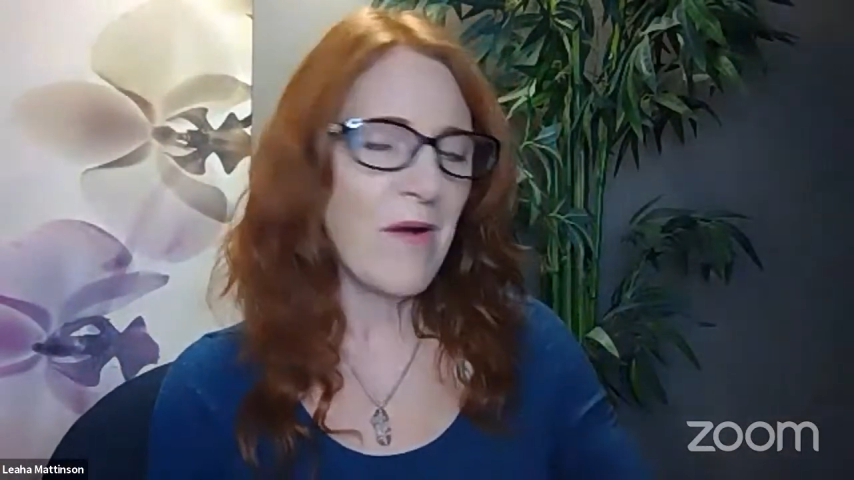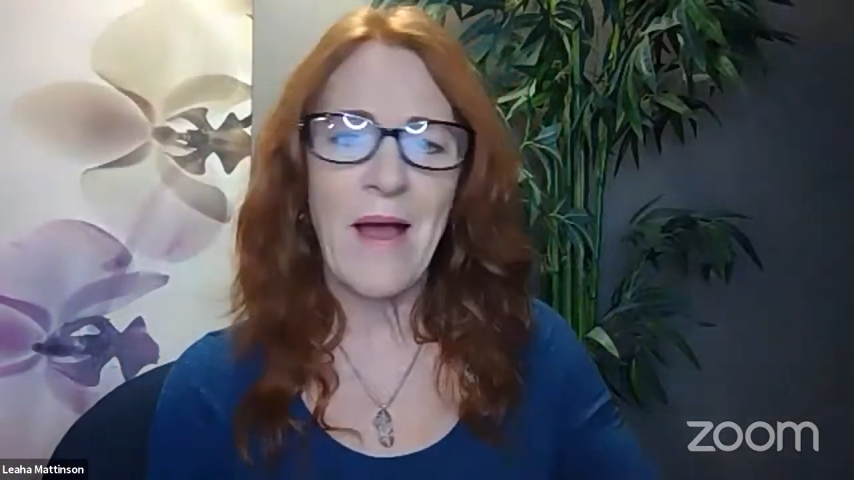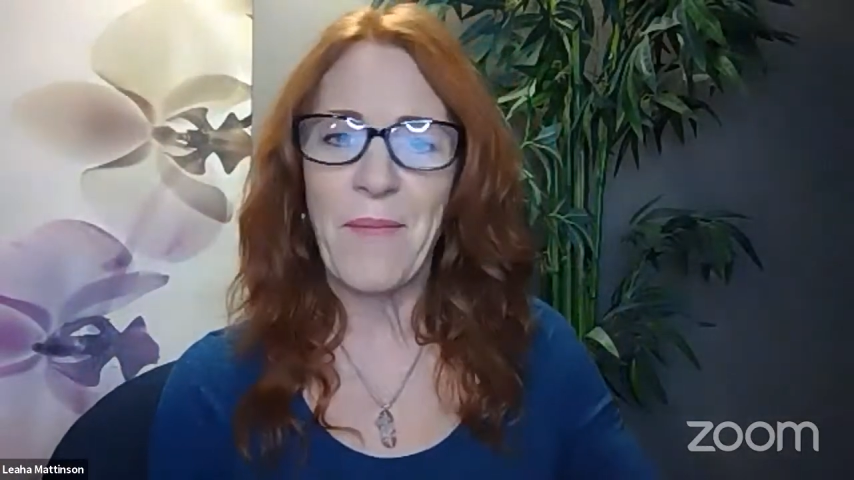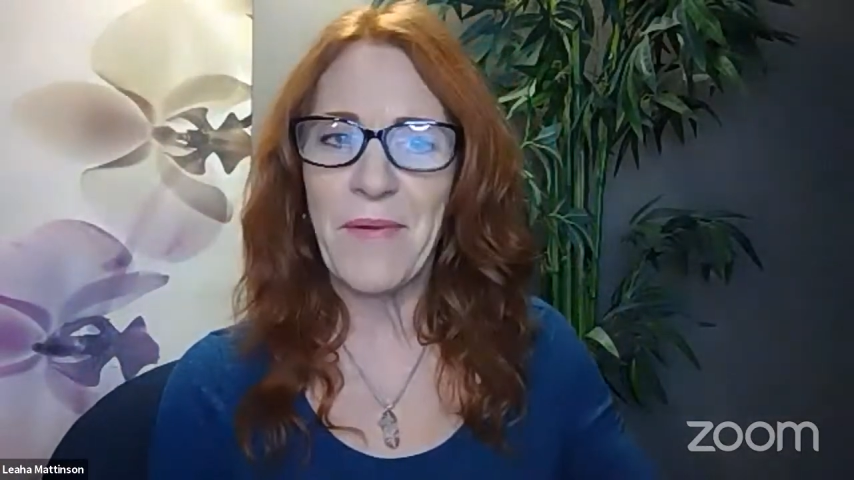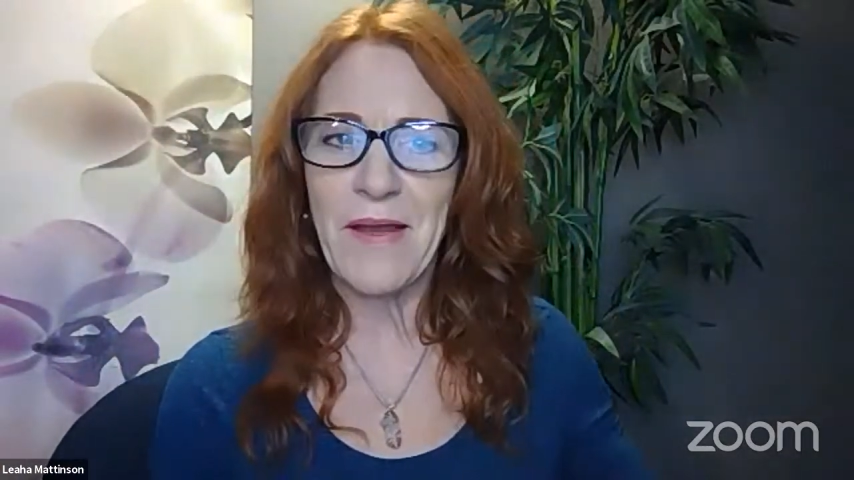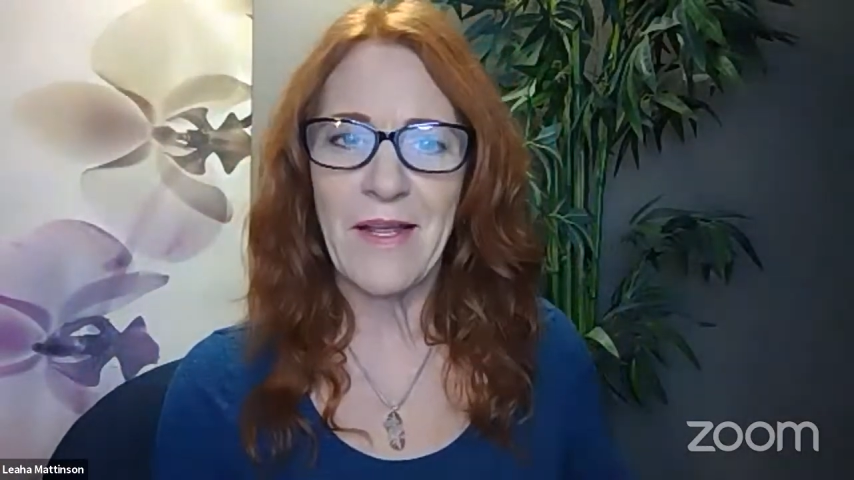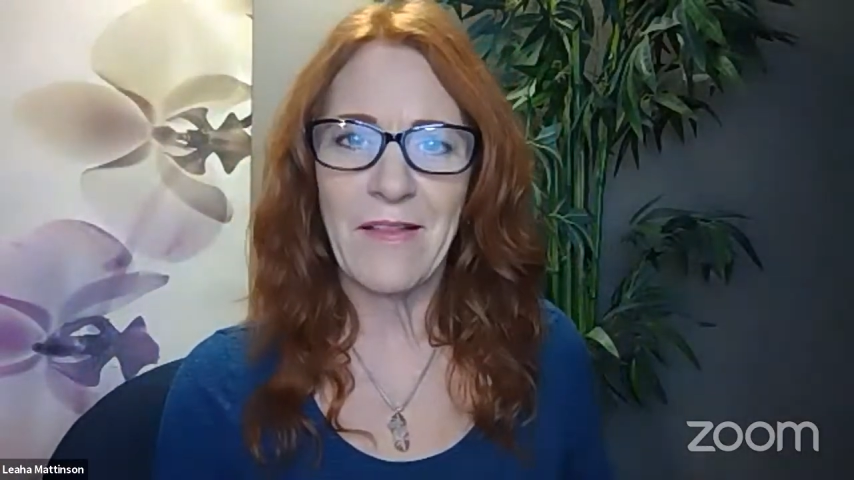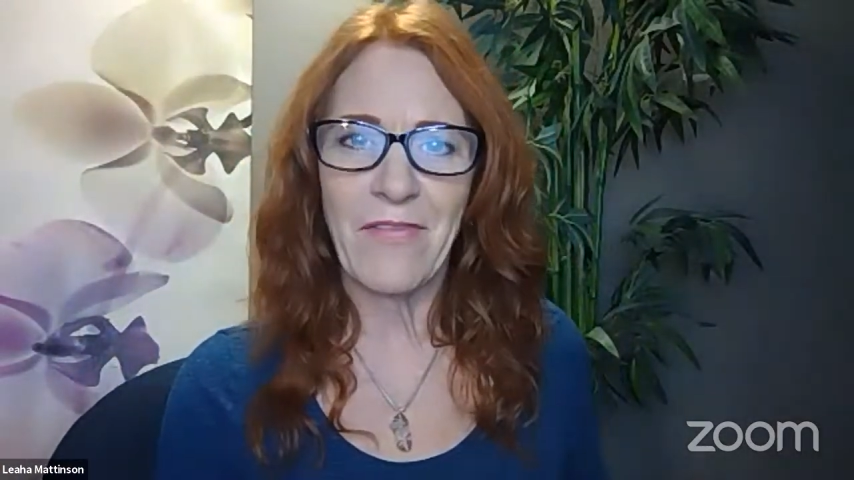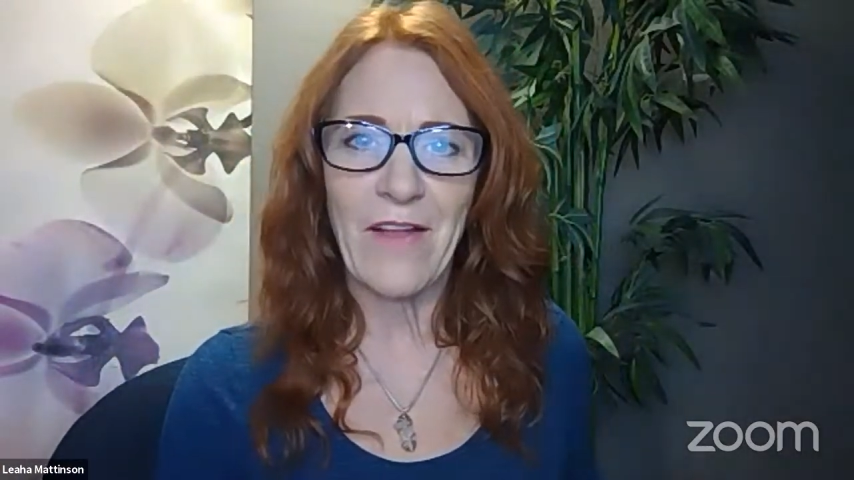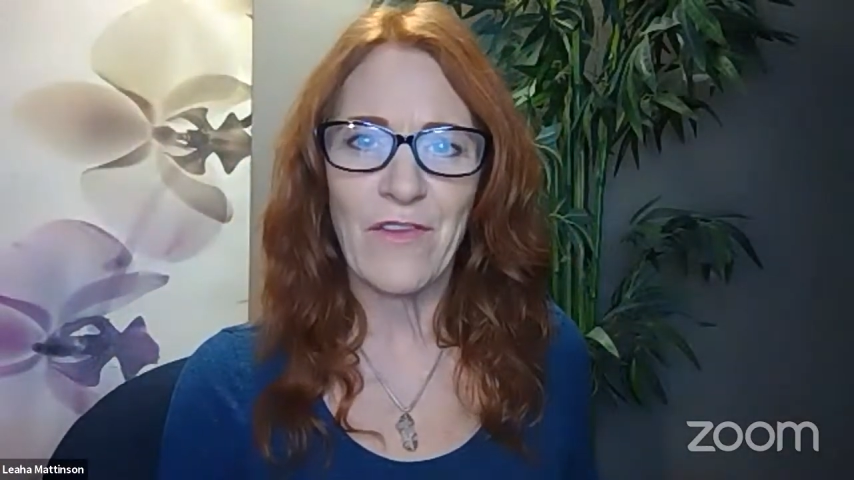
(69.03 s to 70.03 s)
happening.
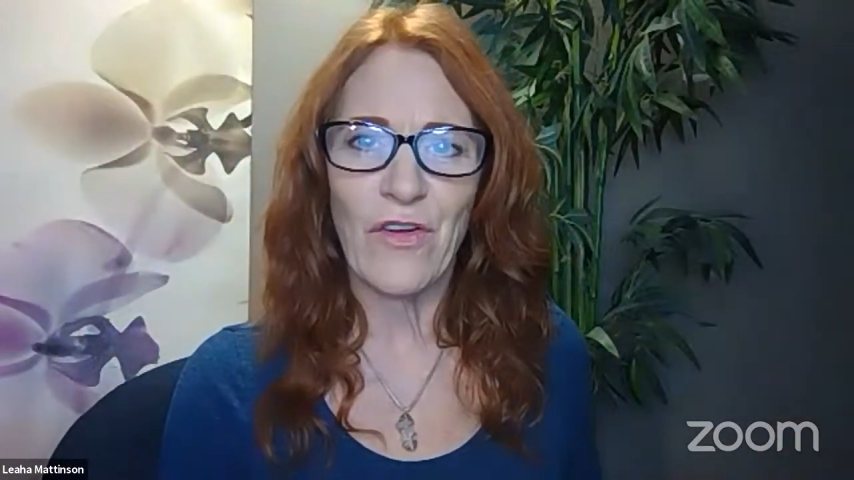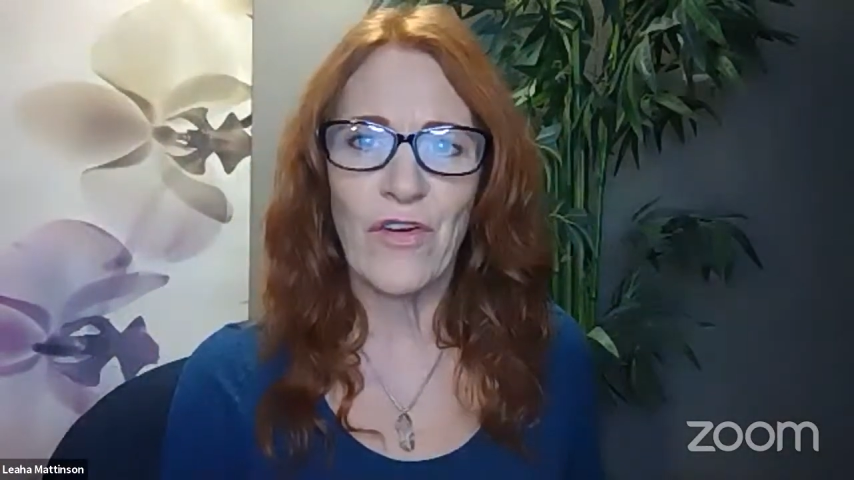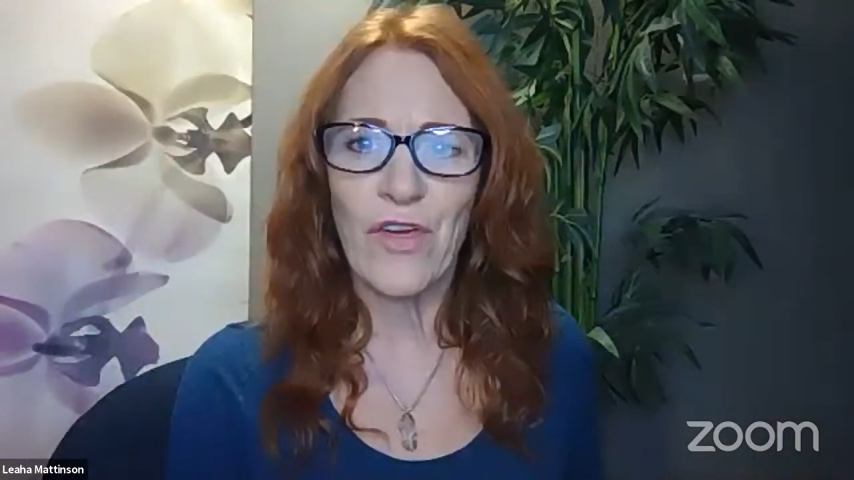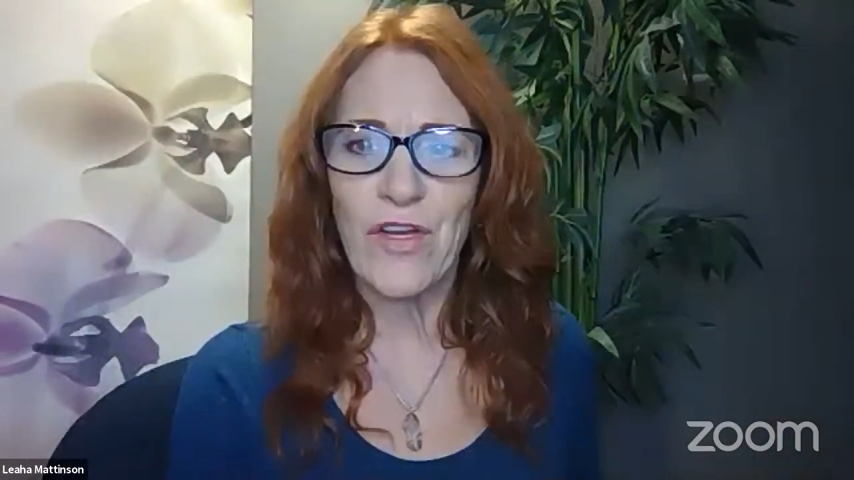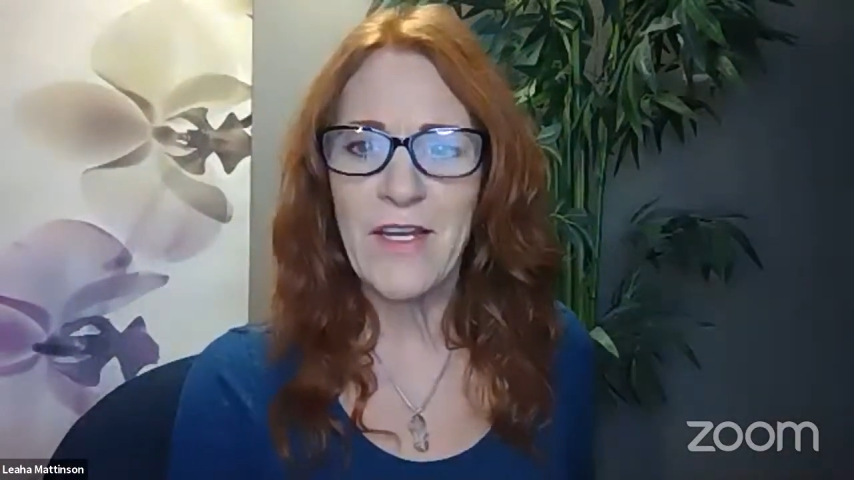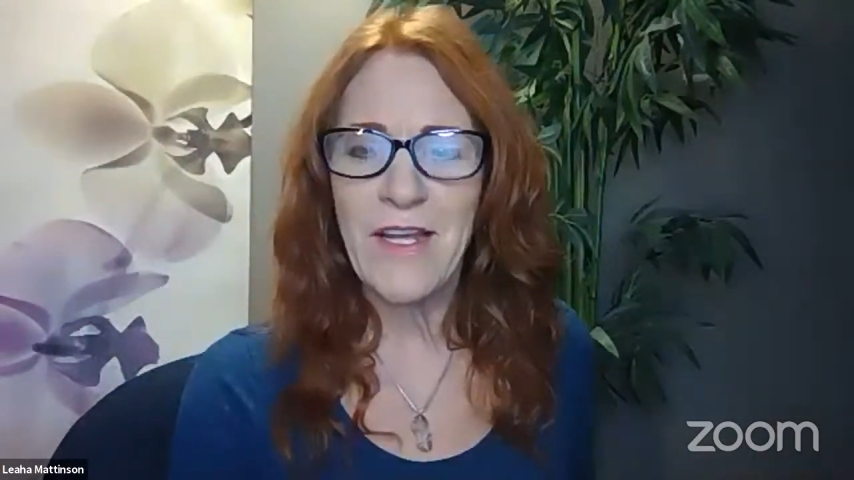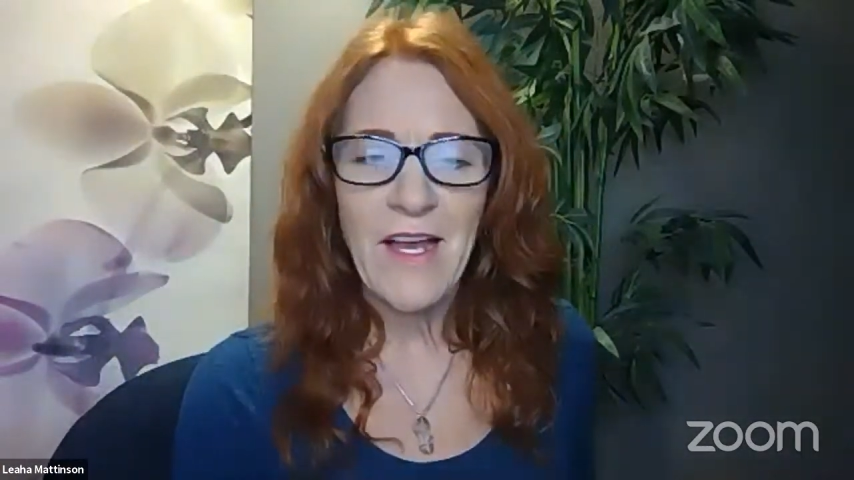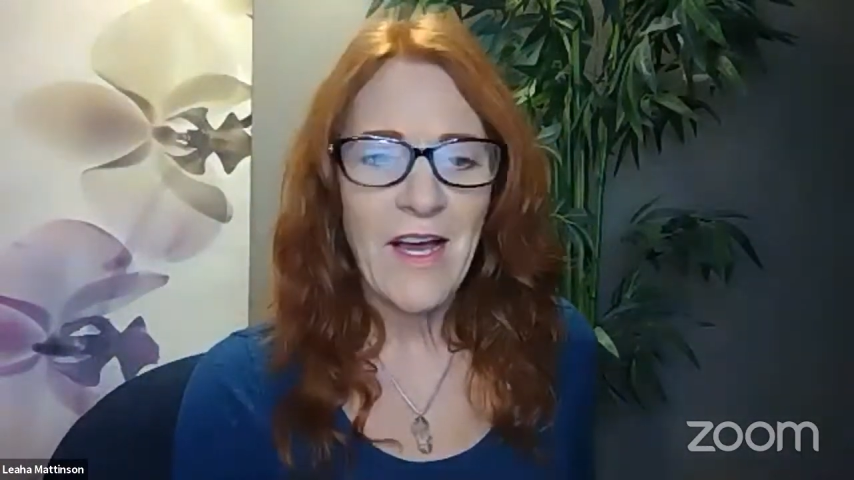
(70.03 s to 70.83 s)
That's all good.